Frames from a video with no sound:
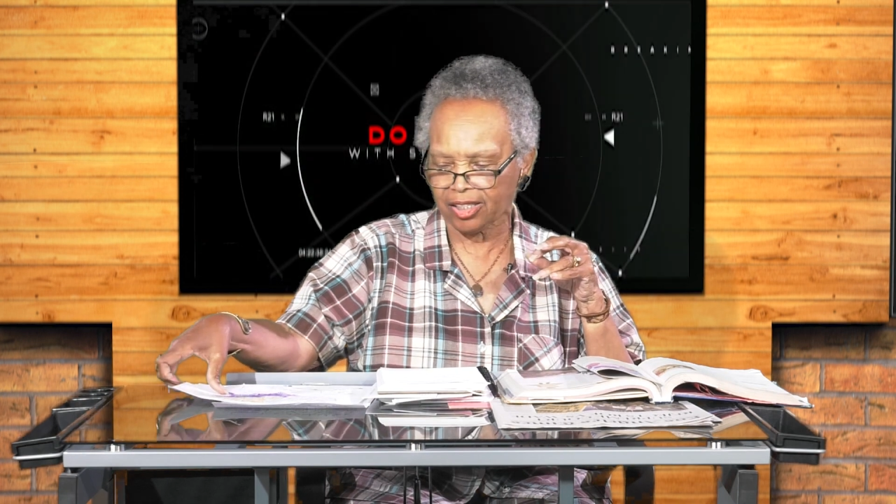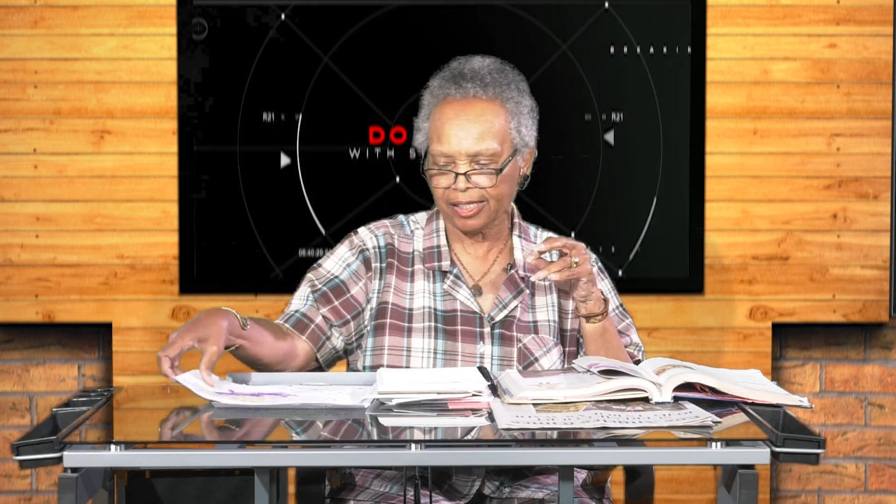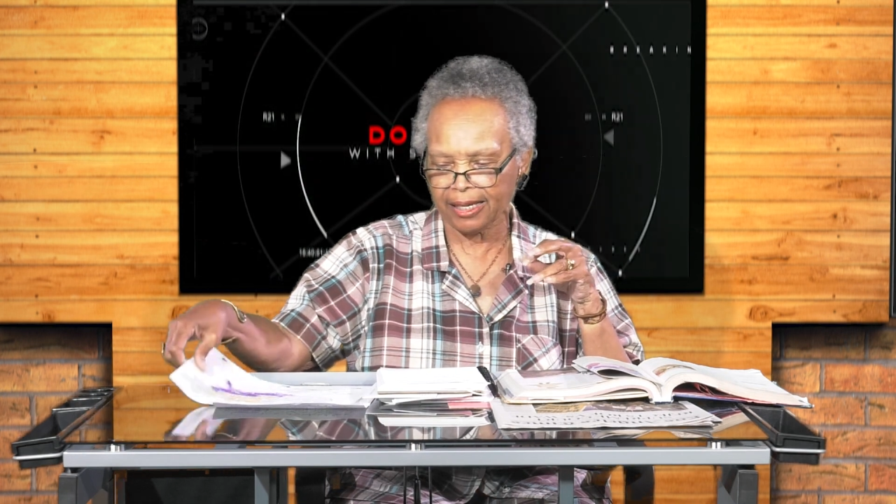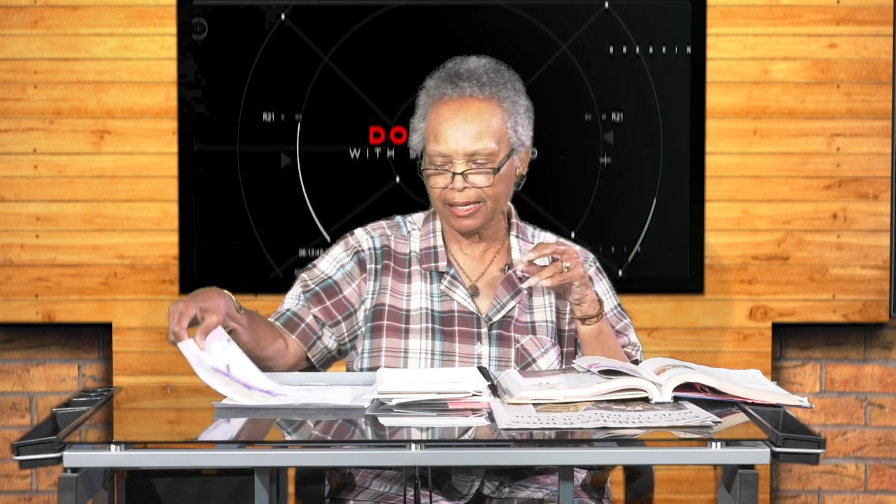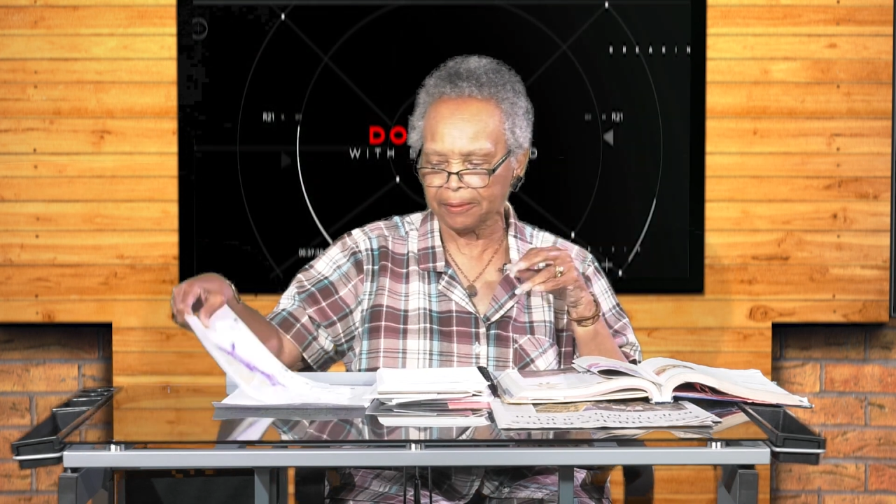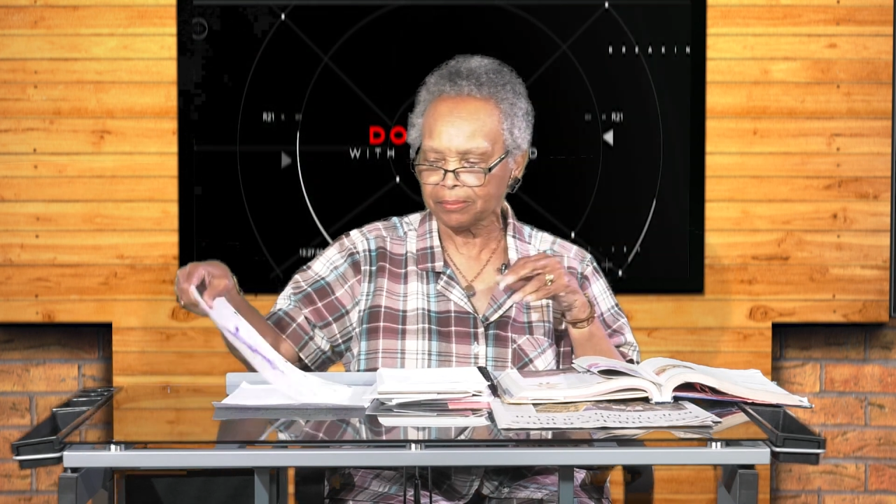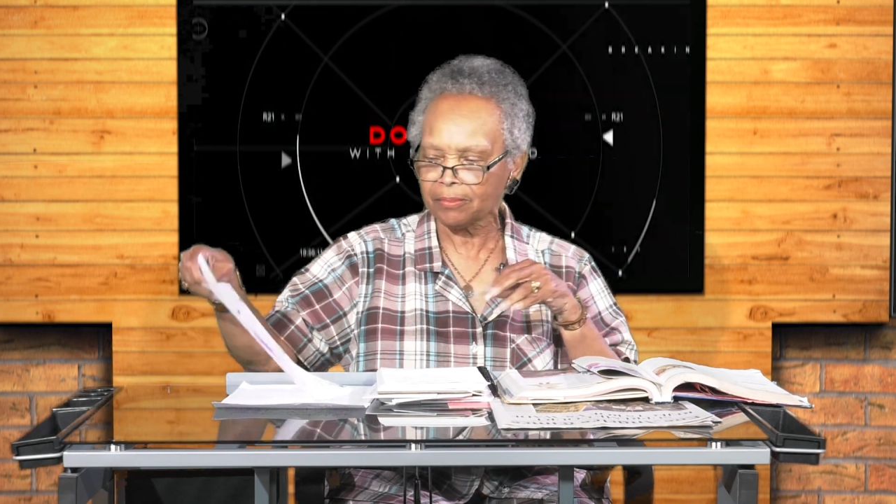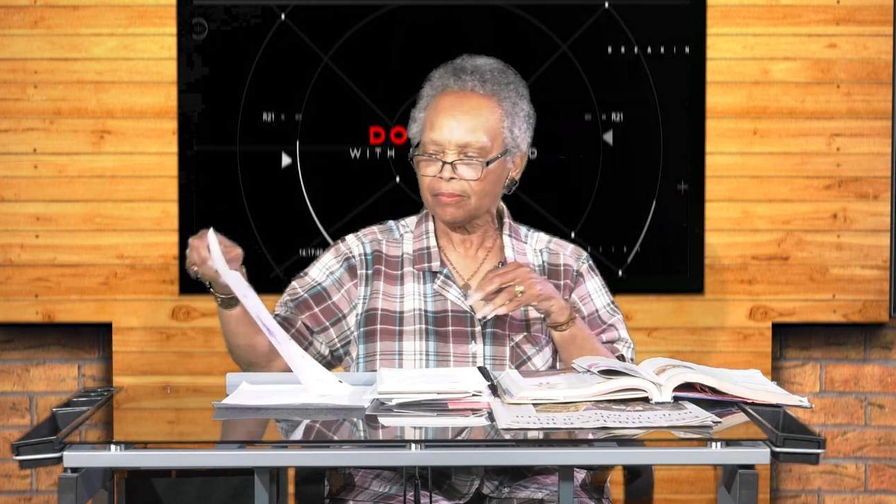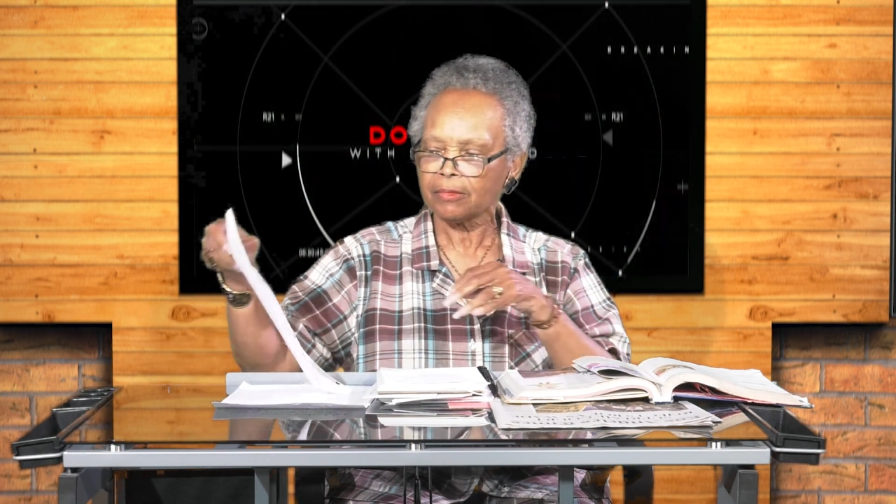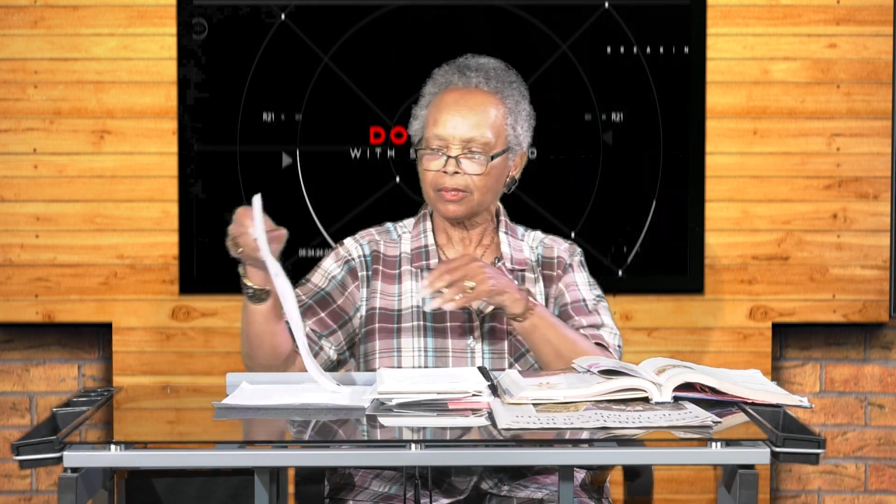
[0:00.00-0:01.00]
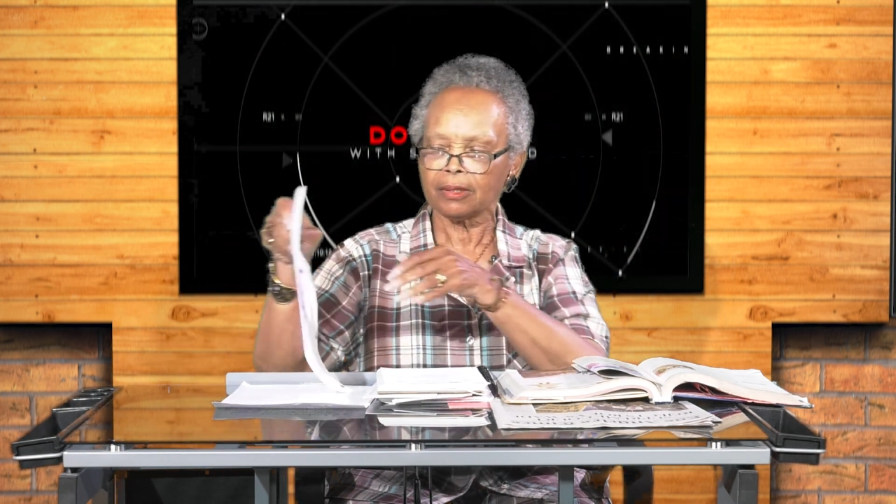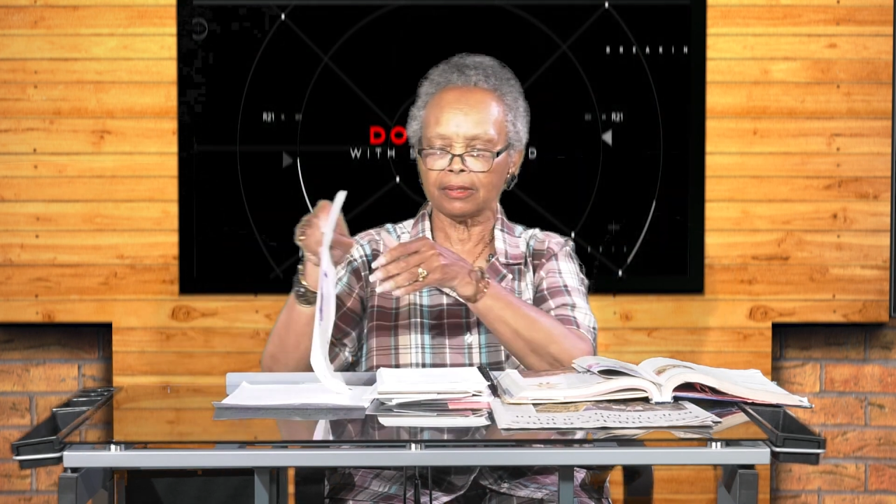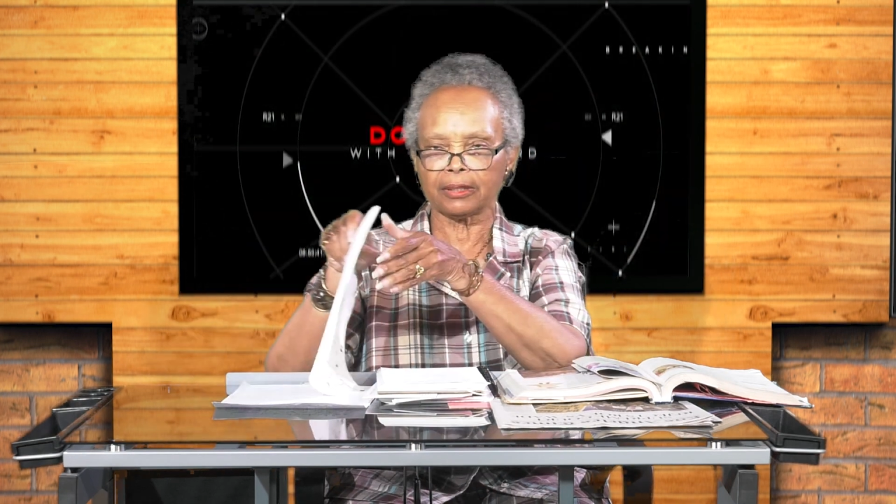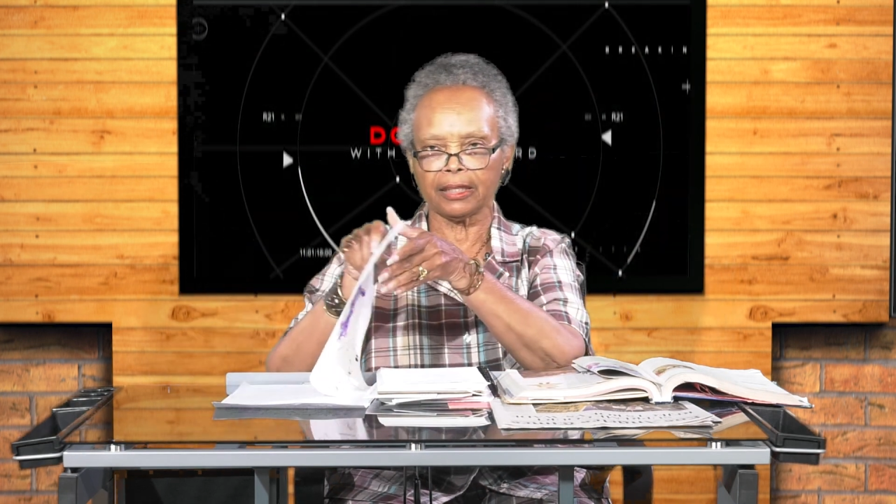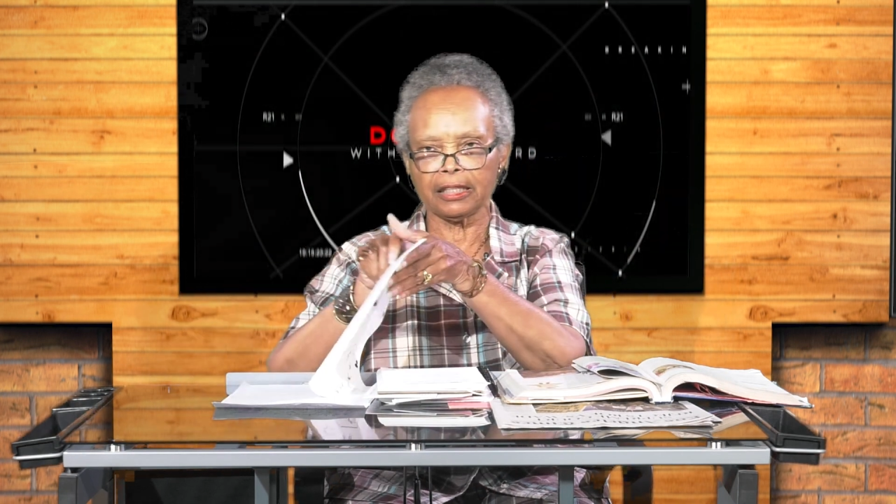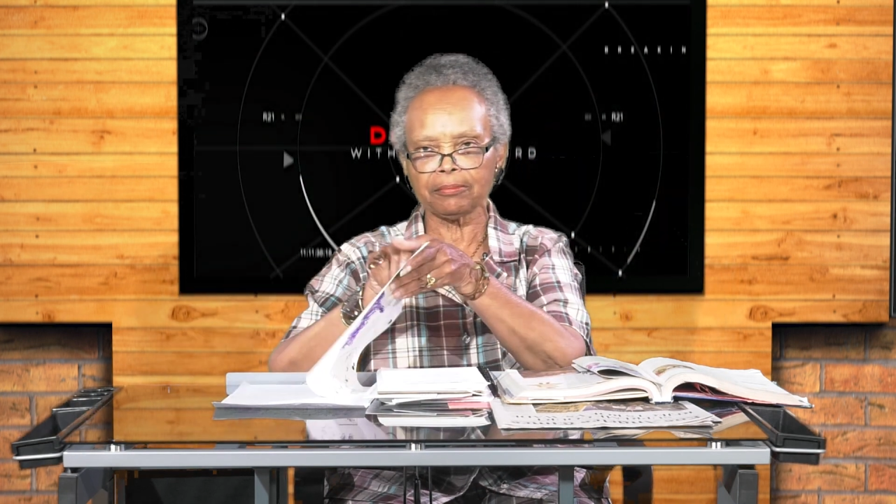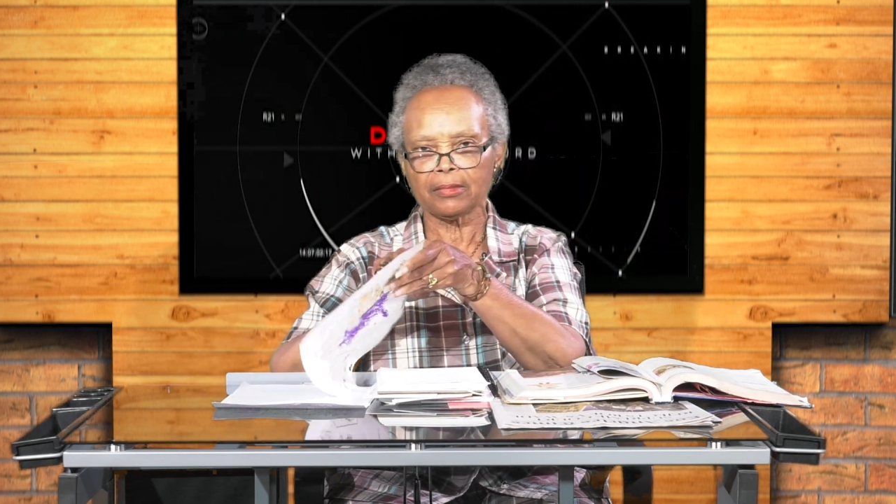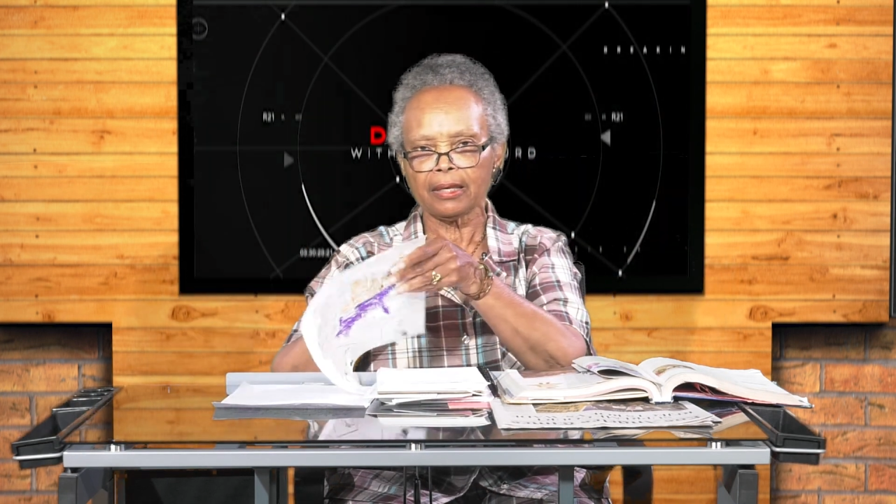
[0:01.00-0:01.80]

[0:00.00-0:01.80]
the time, okay?